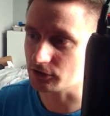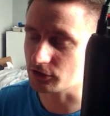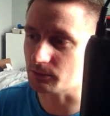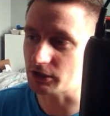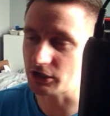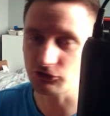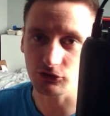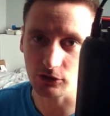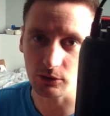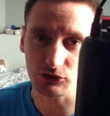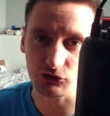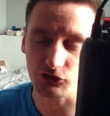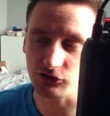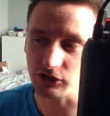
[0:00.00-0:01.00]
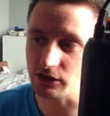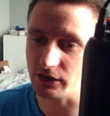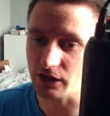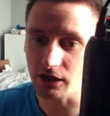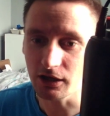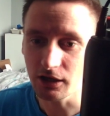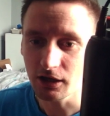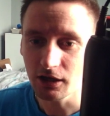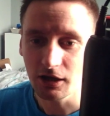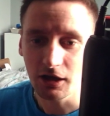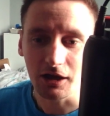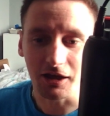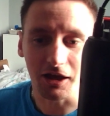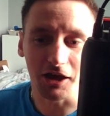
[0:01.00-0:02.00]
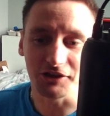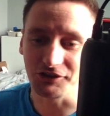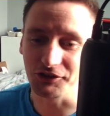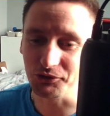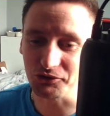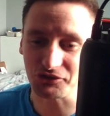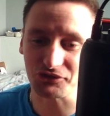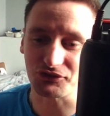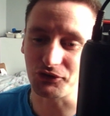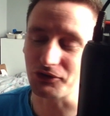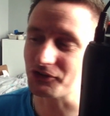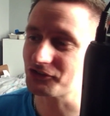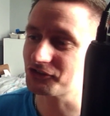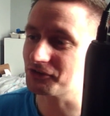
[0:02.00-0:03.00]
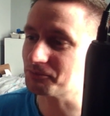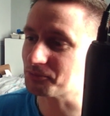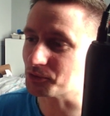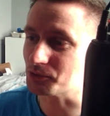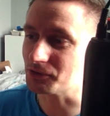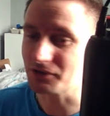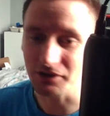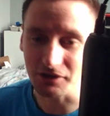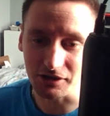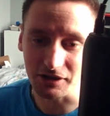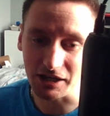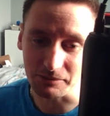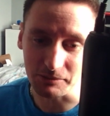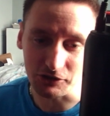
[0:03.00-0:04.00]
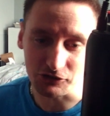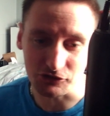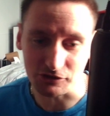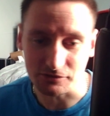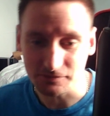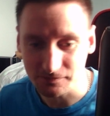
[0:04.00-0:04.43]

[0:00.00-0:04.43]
I should know how to say that, used for simple animation.